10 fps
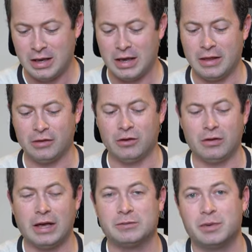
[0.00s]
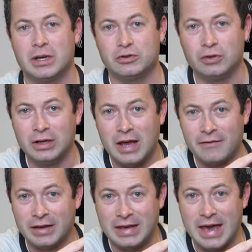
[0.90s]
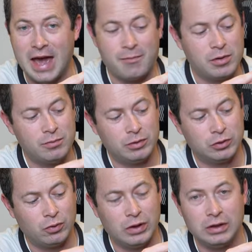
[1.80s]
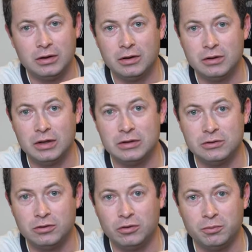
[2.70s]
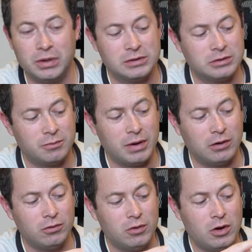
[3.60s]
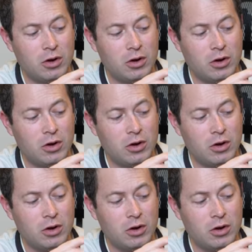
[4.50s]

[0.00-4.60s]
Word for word: And that's because you need to have a gap between these two pieces of metal.